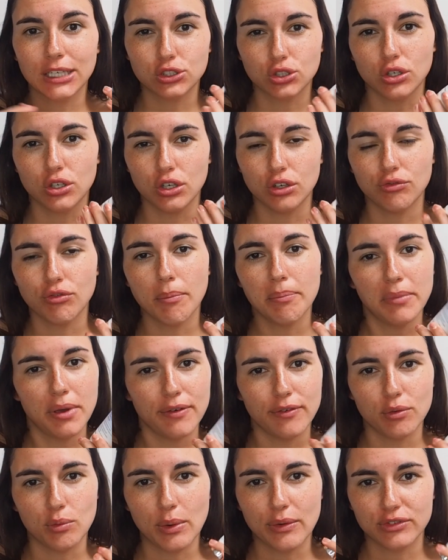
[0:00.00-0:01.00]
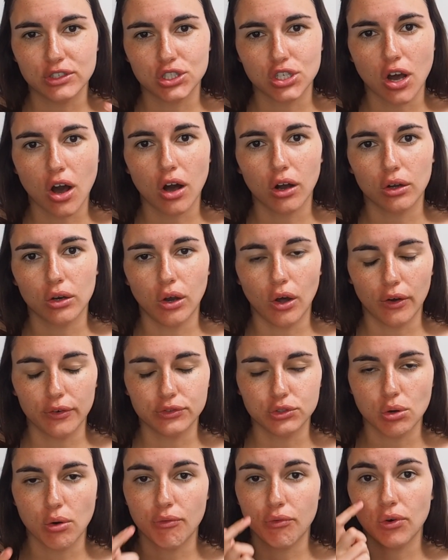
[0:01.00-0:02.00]
sure you remove it with a dark
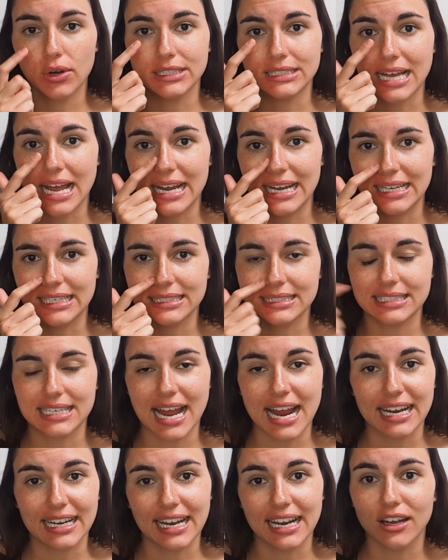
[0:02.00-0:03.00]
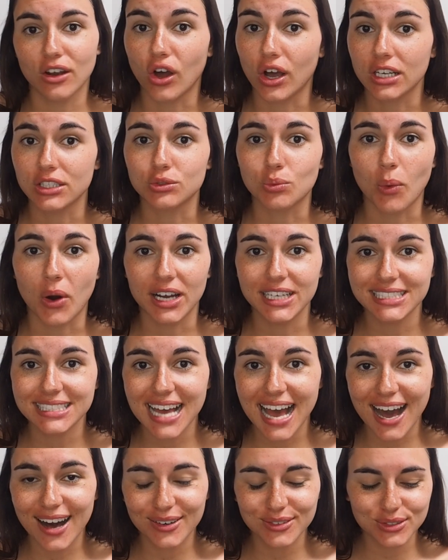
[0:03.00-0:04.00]
cloth to avoid any staining nice white
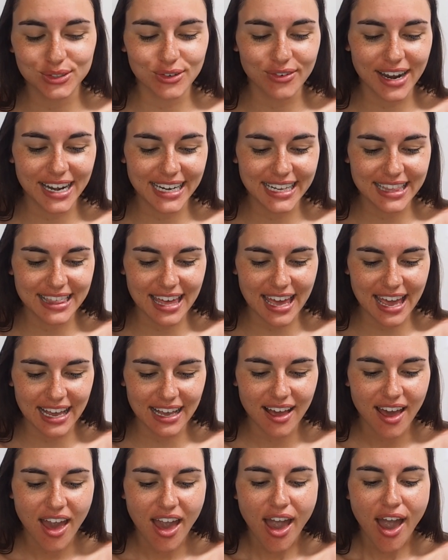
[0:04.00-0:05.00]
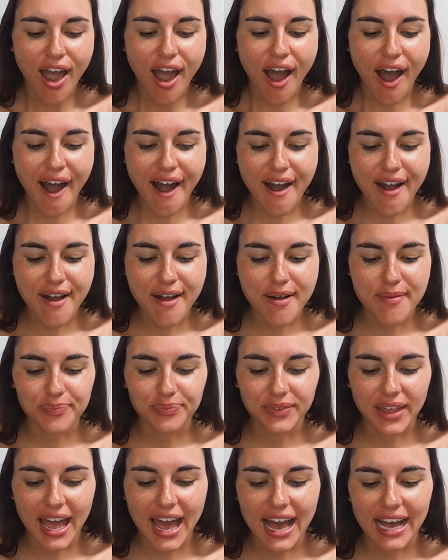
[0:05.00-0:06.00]
towels or anything.
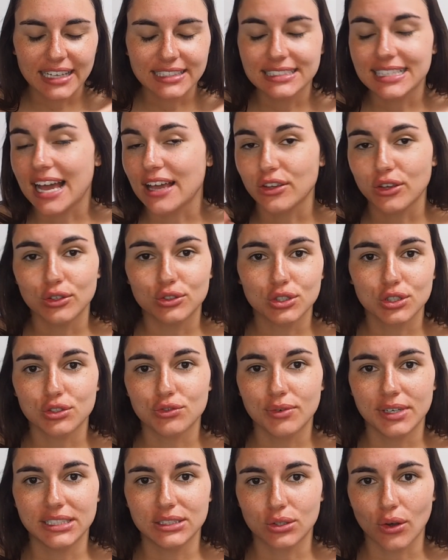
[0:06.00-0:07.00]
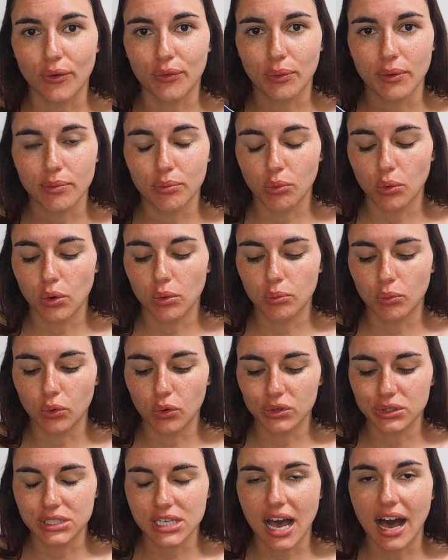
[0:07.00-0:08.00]
And yeah, you just rinse off with warm
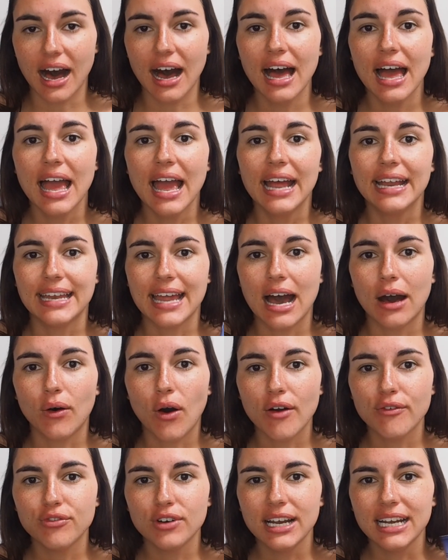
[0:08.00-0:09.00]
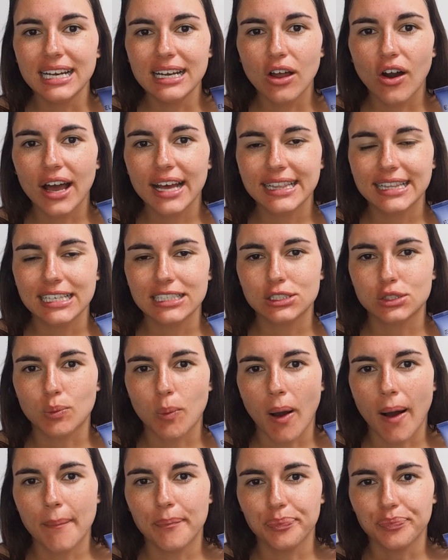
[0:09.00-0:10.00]
water. Now I really like this
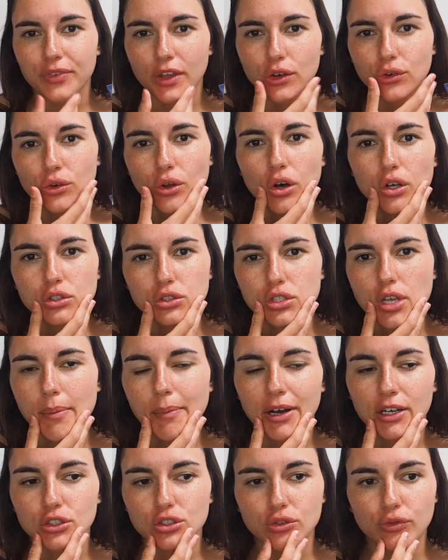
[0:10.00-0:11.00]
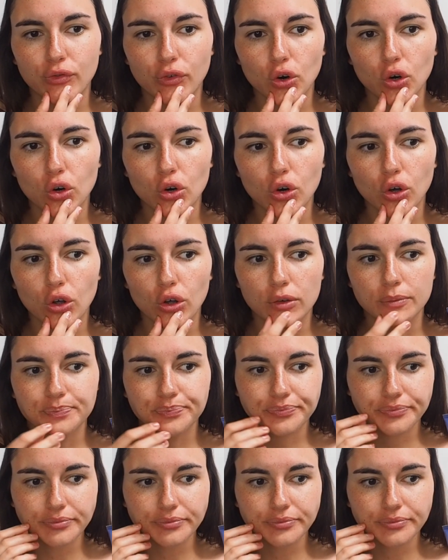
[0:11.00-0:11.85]
one, not so much for